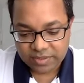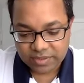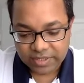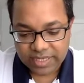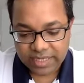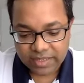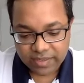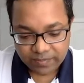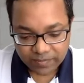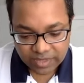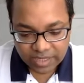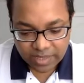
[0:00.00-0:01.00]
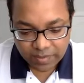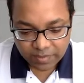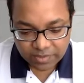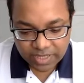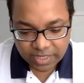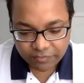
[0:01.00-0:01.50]
So then
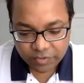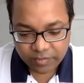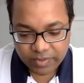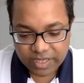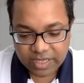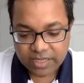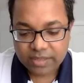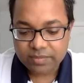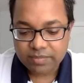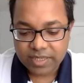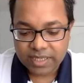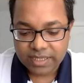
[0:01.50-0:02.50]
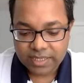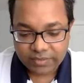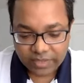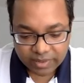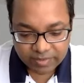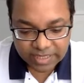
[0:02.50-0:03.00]
that would be my
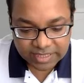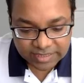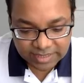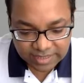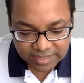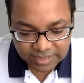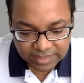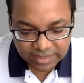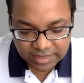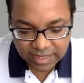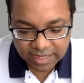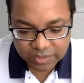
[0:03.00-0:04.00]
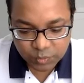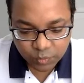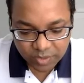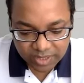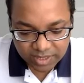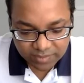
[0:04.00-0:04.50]
recommendation as
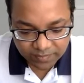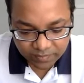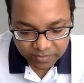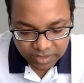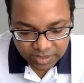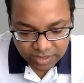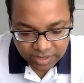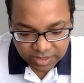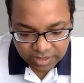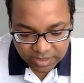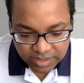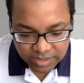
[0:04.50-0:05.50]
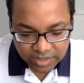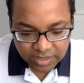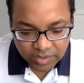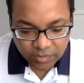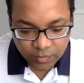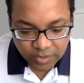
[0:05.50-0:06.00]
well.
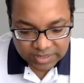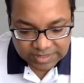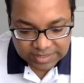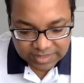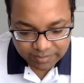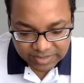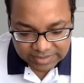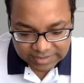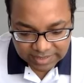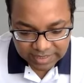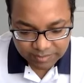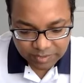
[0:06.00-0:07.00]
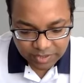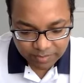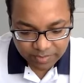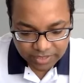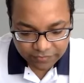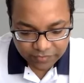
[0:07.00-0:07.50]
What is the best time to
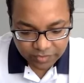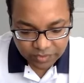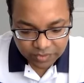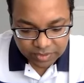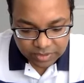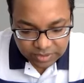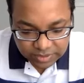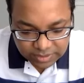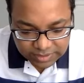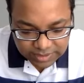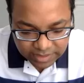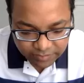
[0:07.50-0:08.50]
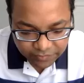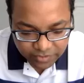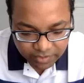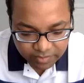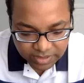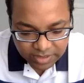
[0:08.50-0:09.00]
apply for? This came
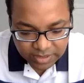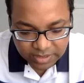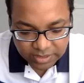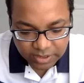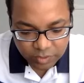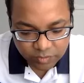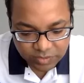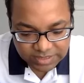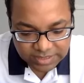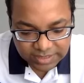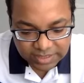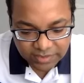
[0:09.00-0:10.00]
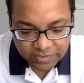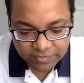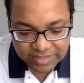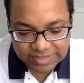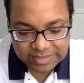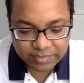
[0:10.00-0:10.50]
from Dilu Munasingha.
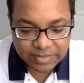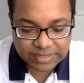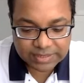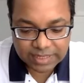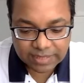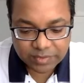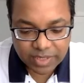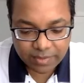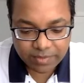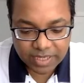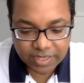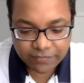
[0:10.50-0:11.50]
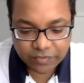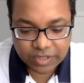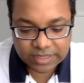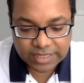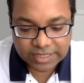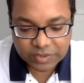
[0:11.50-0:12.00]
What is the best time to apply for
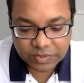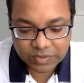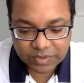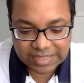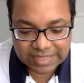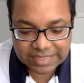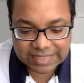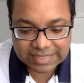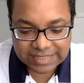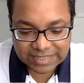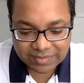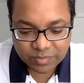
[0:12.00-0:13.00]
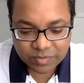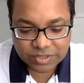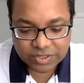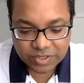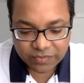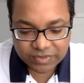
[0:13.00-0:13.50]
a grad school, since
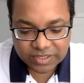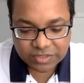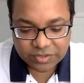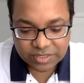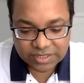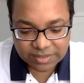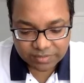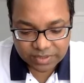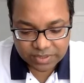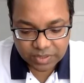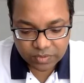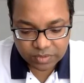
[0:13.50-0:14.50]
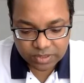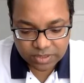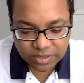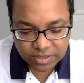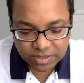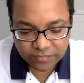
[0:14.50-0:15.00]
most of the scholarships look
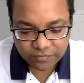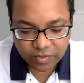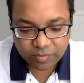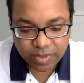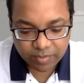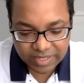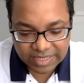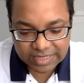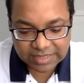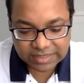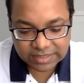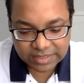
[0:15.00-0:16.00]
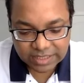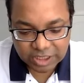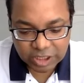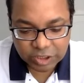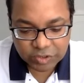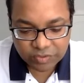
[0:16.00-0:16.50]
for publications?
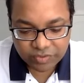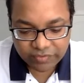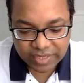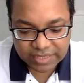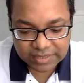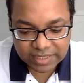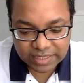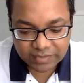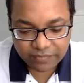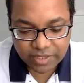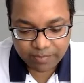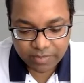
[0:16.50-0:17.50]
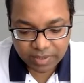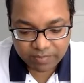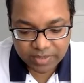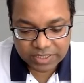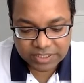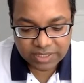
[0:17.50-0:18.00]
Should we wait till we
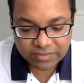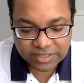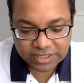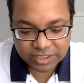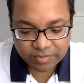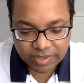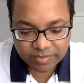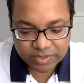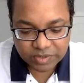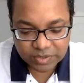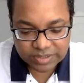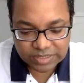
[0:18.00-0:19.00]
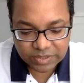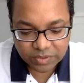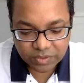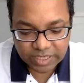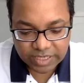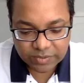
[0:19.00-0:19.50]
publish our research papers, or is it
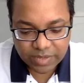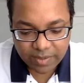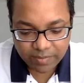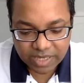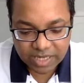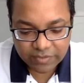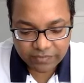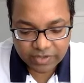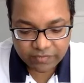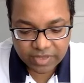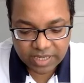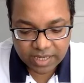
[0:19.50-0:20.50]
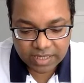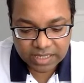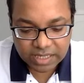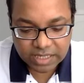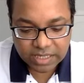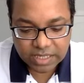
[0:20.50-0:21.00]
okay to apply when we are
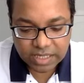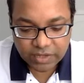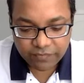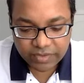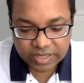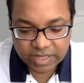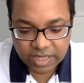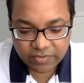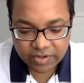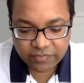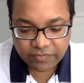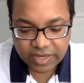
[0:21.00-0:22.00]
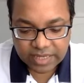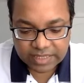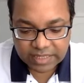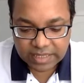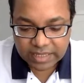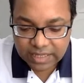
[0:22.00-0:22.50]
done with our
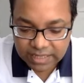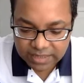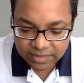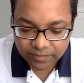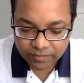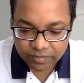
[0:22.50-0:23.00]
final year?